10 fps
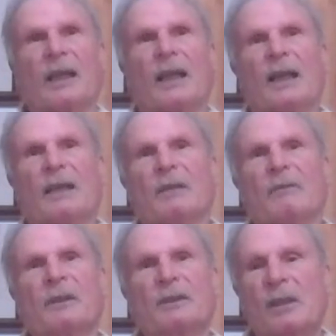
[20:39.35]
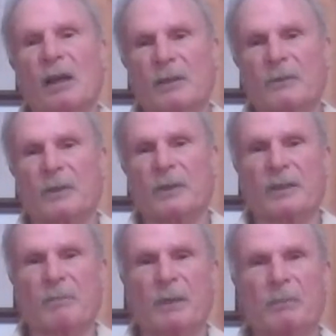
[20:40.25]
I feel sorry for
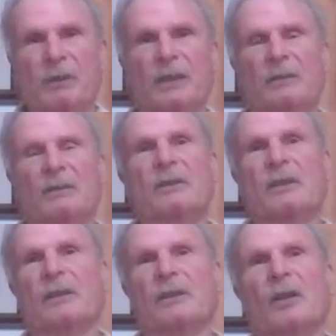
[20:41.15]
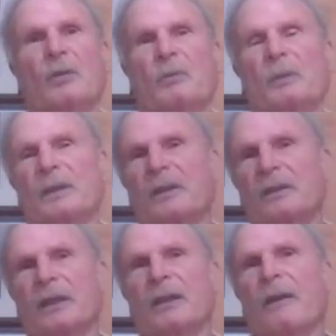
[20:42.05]
these people that are losing their homes,
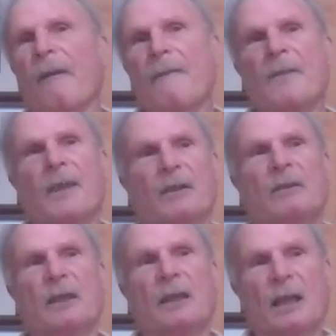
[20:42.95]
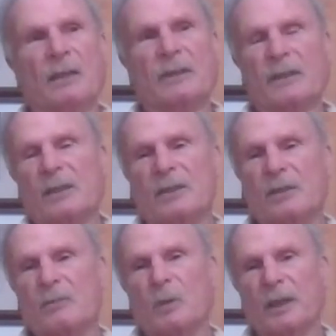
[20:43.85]
particularly, a lot of this is
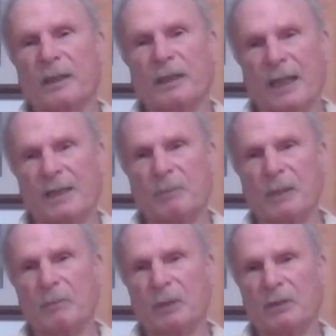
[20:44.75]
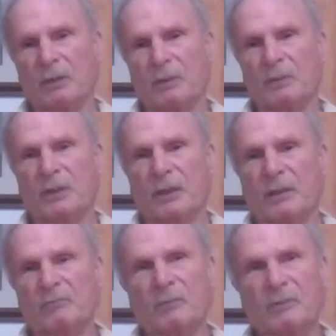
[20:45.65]
just working class people whose,
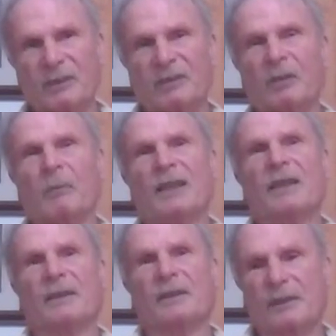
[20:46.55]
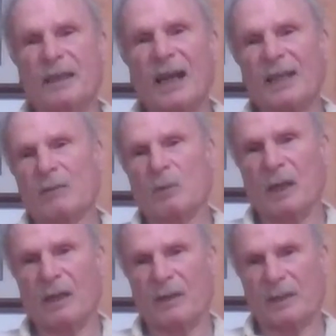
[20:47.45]
you might say, their entire
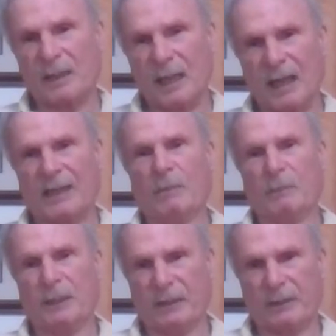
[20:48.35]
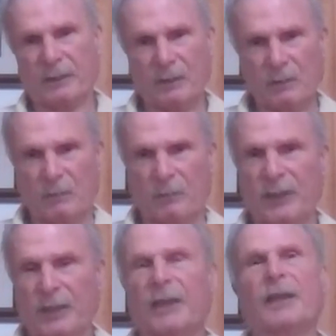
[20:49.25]
wealth is tied up in their
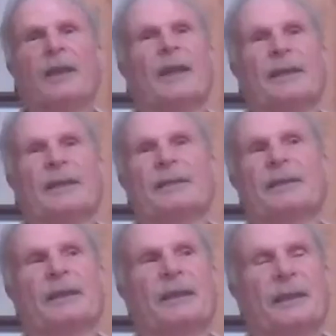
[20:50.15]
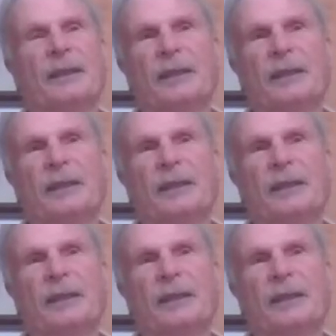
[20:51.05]
homes, and